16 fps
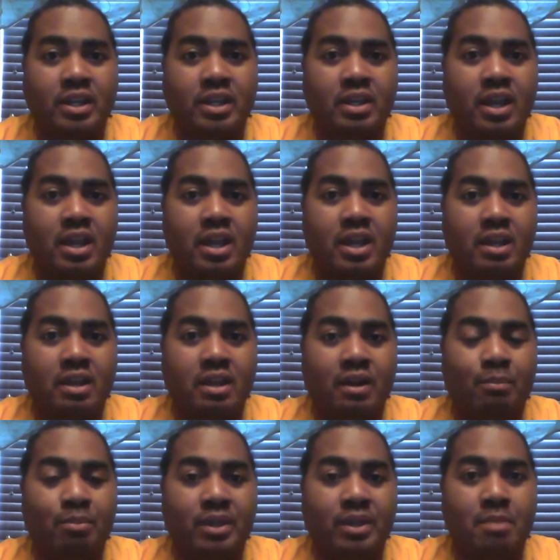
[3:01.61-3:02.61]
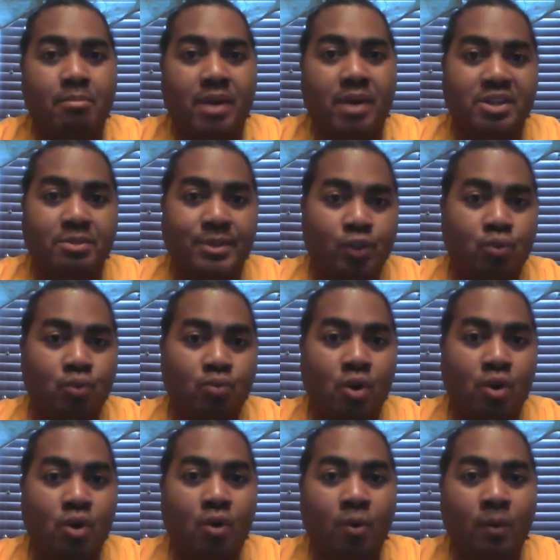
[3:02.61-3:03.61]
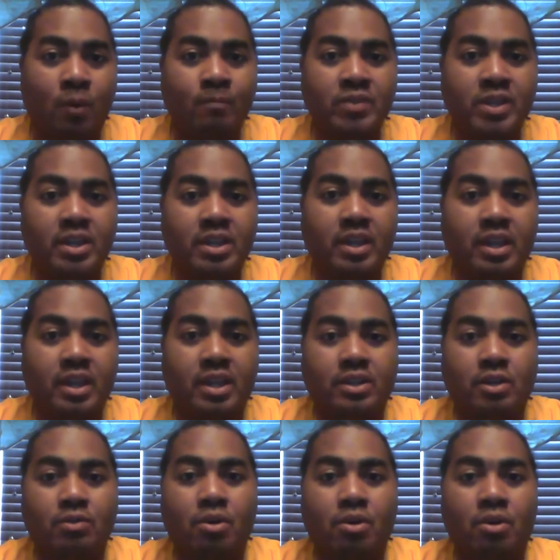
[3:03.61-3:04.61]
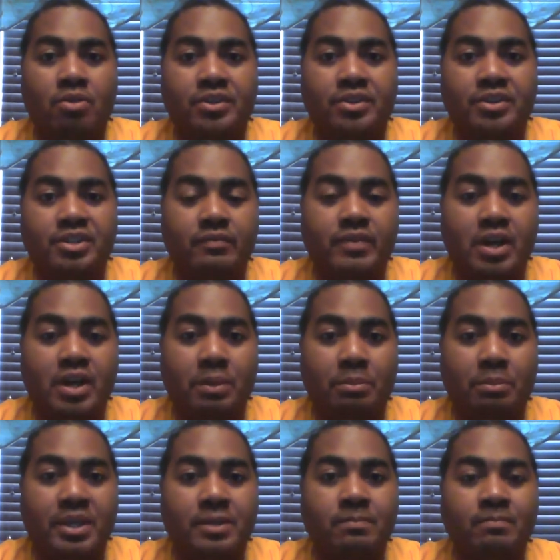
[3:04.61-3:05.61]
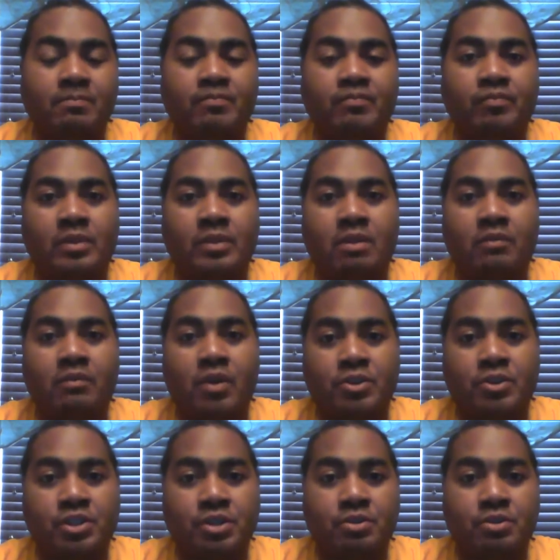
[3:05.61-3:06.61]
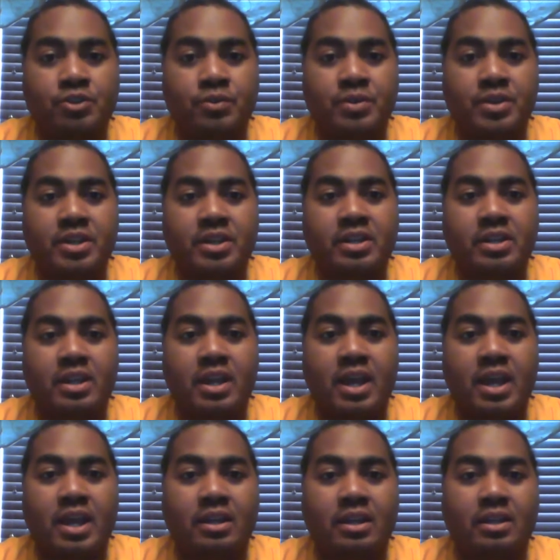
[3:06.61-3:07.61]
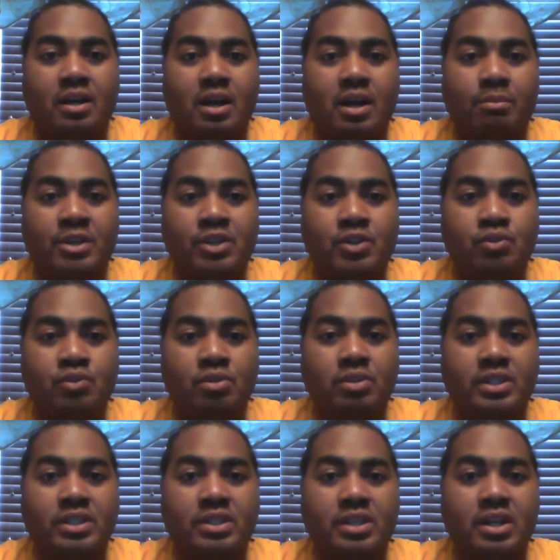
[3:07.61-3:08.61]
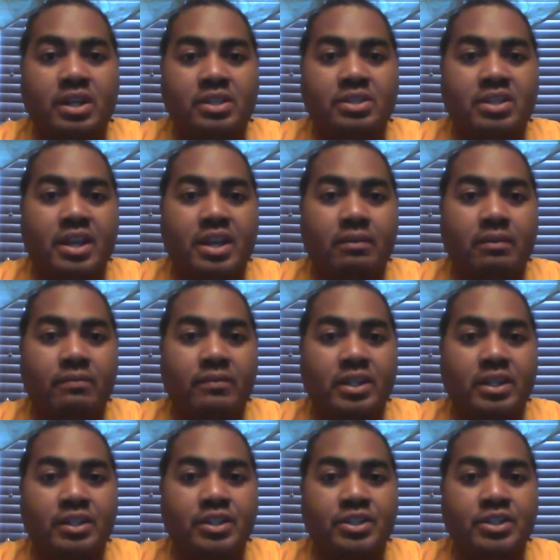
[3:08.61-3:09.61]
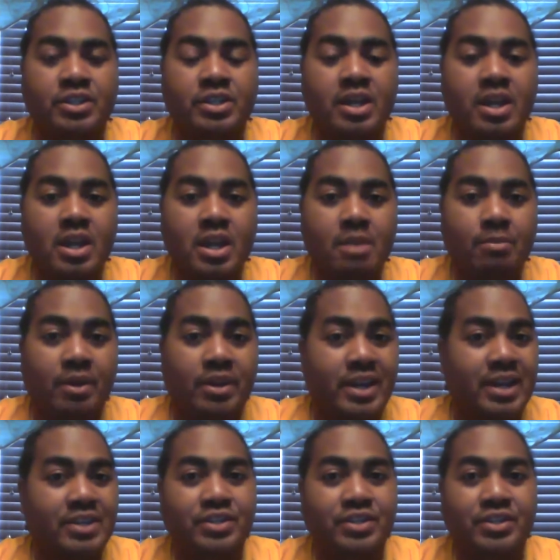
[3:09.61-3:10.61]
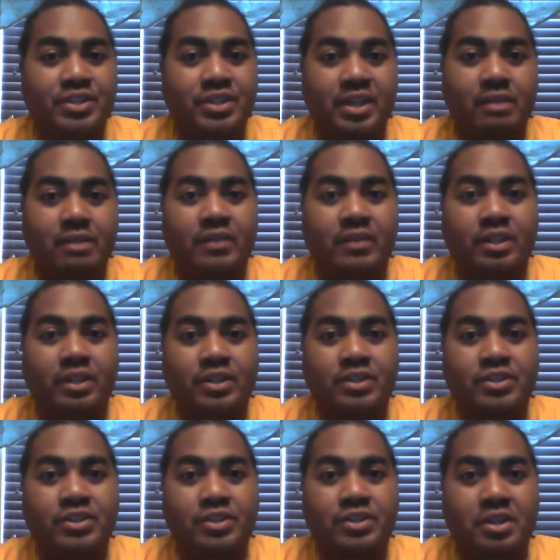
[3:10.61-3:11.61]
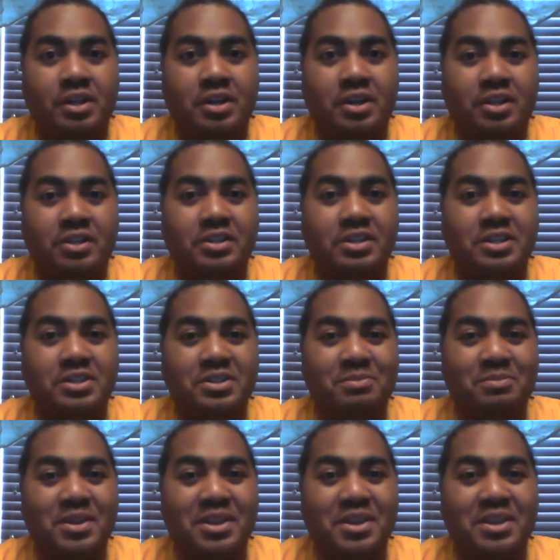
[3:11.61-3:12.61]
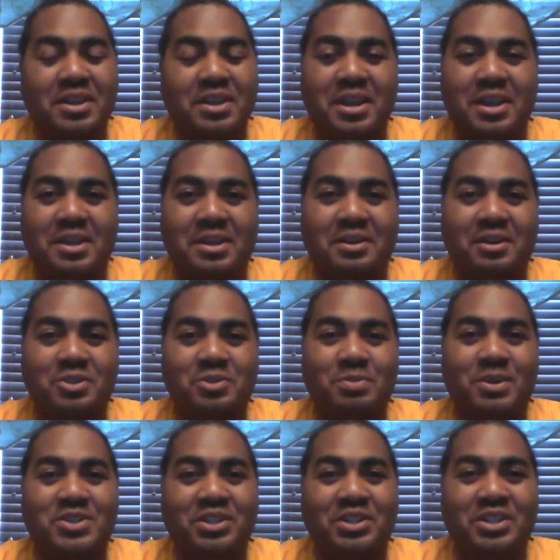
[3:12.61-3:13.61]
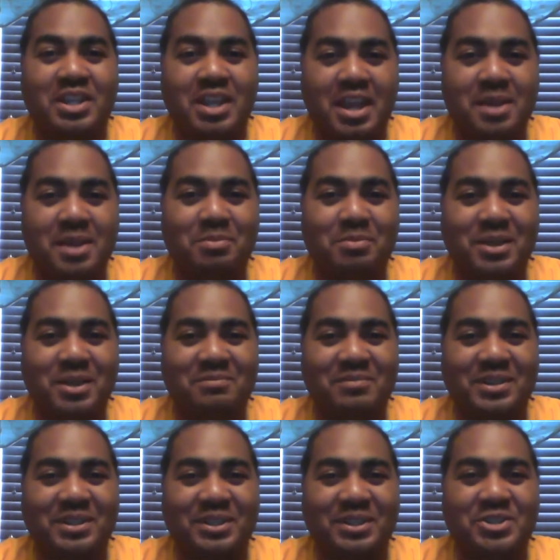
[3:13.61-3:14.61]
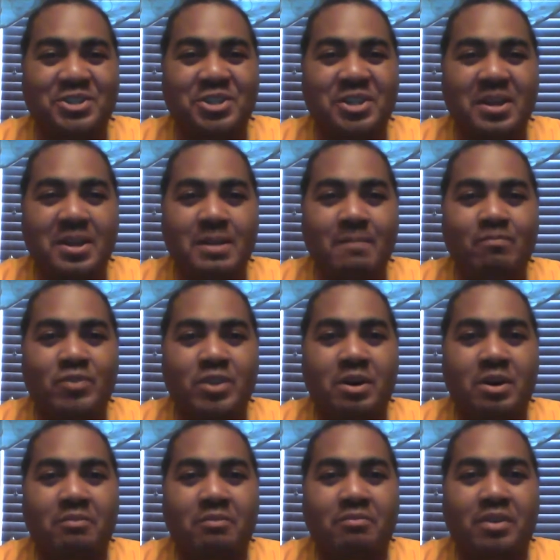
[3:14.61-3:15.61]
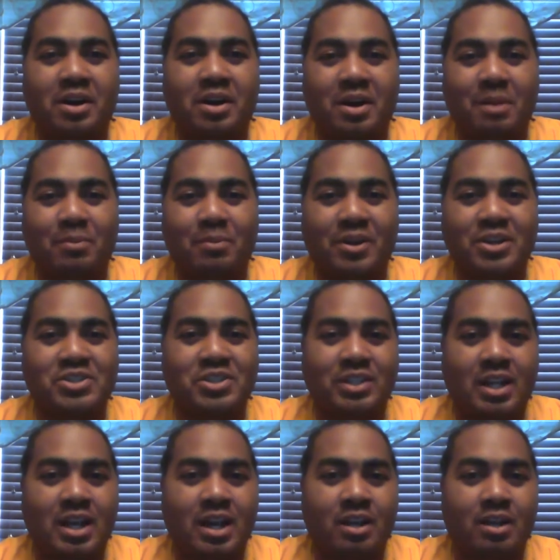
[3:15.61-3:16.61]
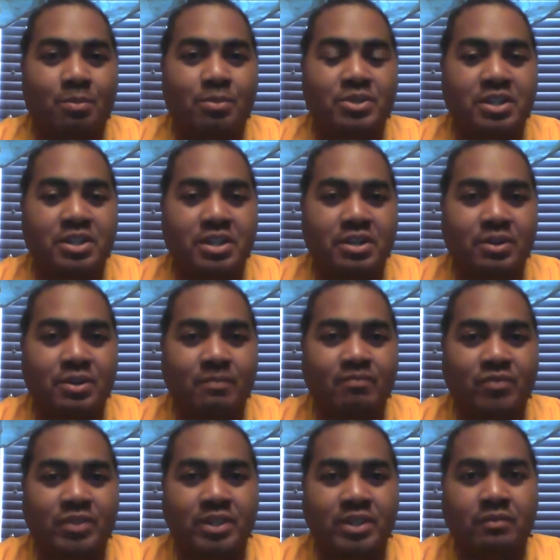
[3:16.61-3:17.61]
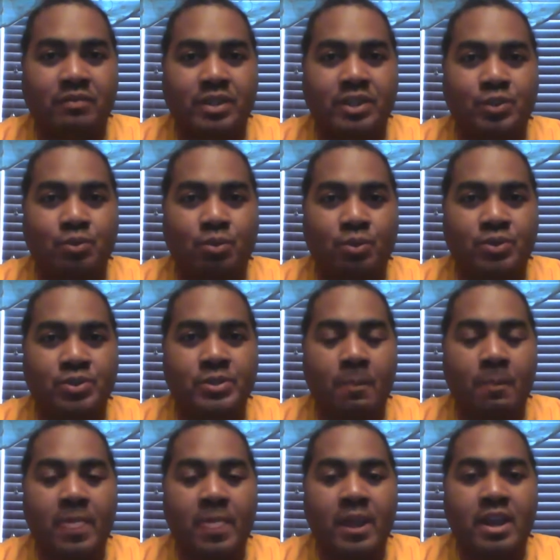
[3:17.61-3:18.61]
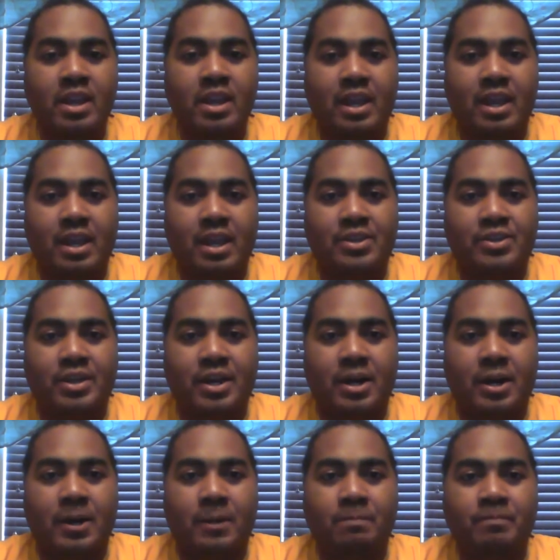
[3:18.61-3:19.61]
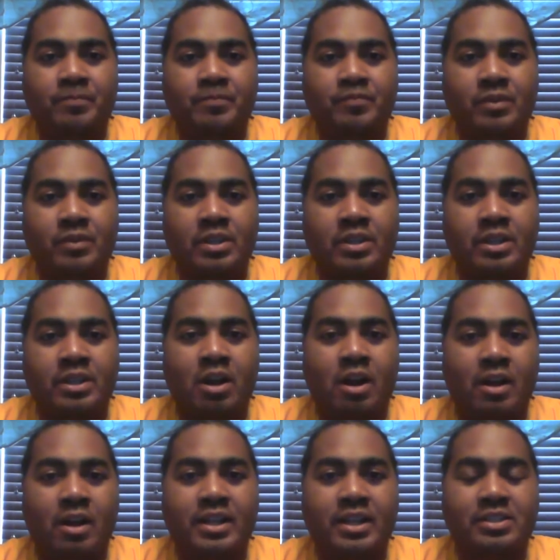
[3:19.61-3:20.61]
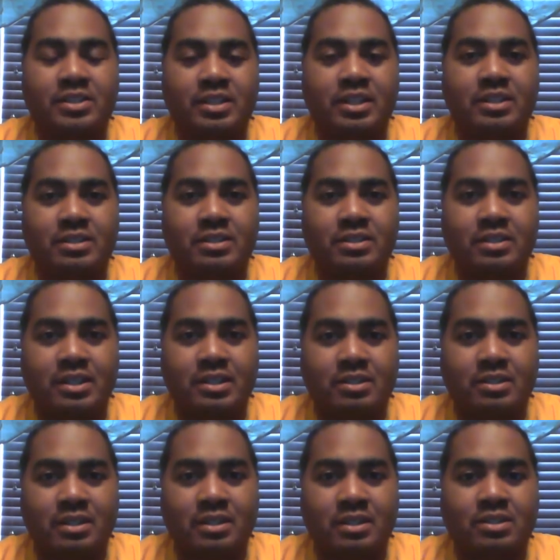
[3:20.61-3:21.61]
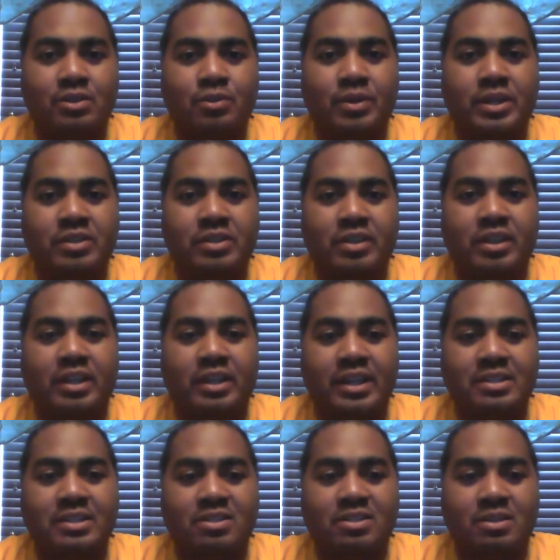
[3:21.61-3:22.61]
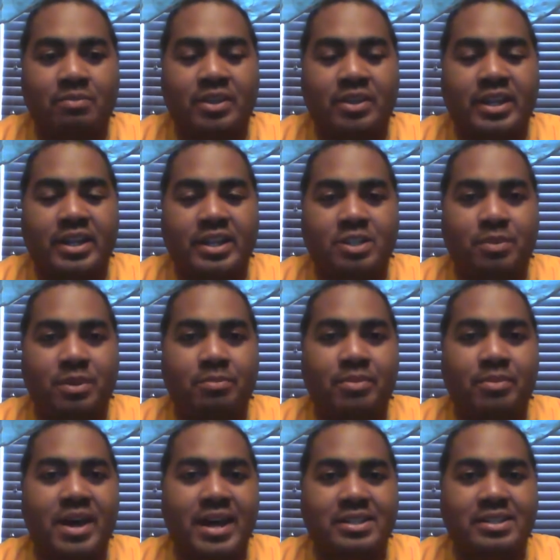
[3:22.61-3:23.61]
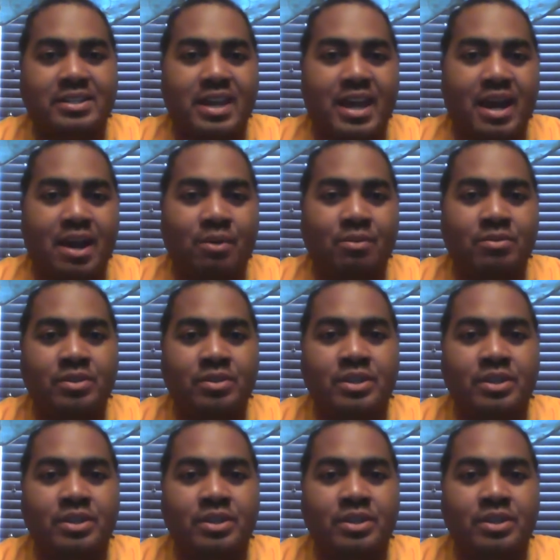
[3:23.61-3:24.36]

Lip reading: and they play a monumental role in the growth and the development of our children. And it truly does take a village, but not just any village. It needs to be a specially hand-picked village of upper echelon, upper tier individuals. And it's a great thing, and that's something that's been passed down,